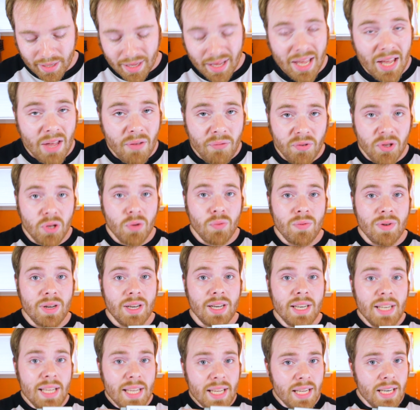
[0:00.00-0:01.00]
if you
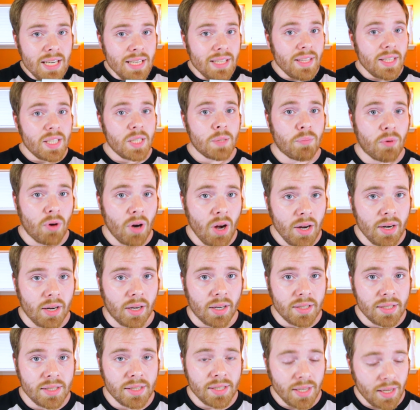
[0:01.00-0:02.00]
need this
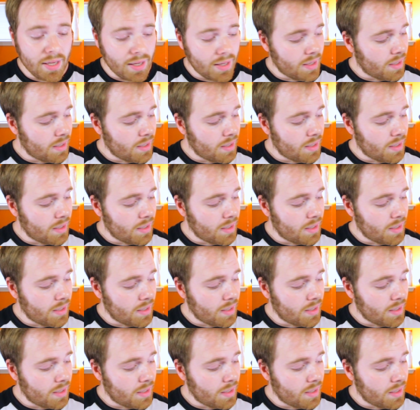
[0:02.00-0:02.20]
product,